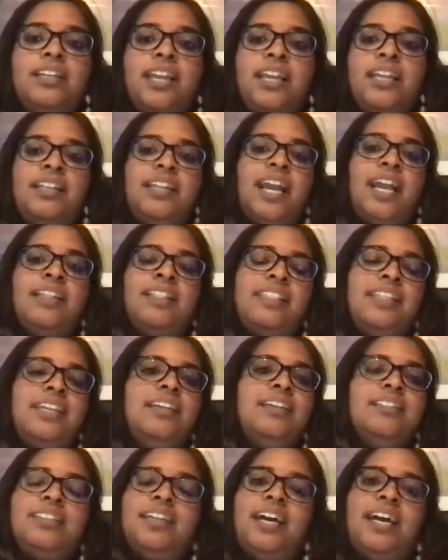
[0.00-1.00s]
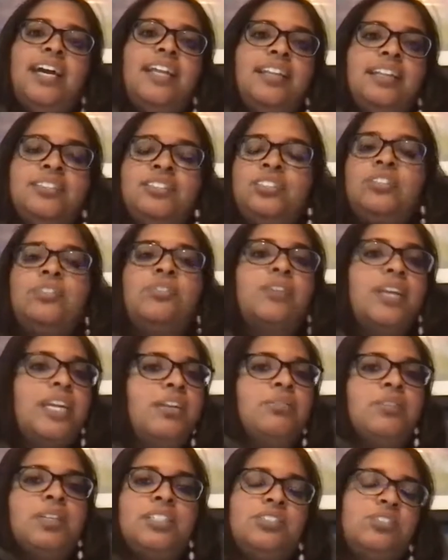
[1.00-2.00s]
And I think that it's a great
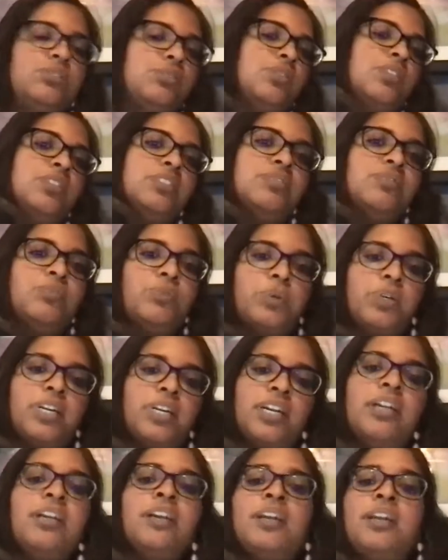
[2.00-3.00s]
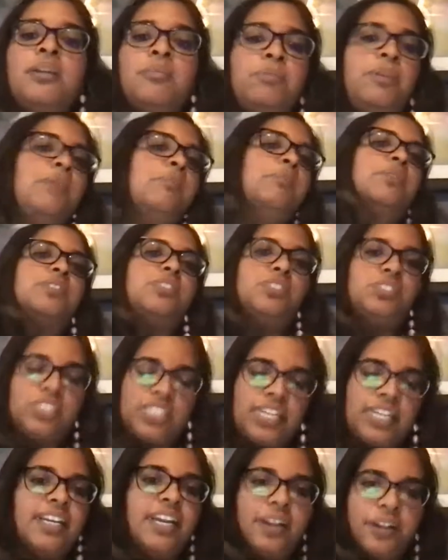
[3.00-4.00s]
resource for people to
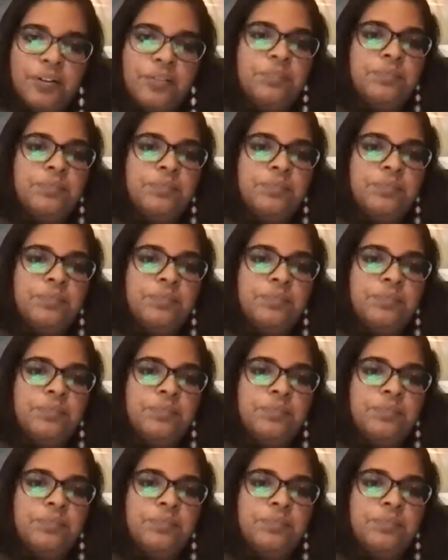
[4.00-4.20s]
check out.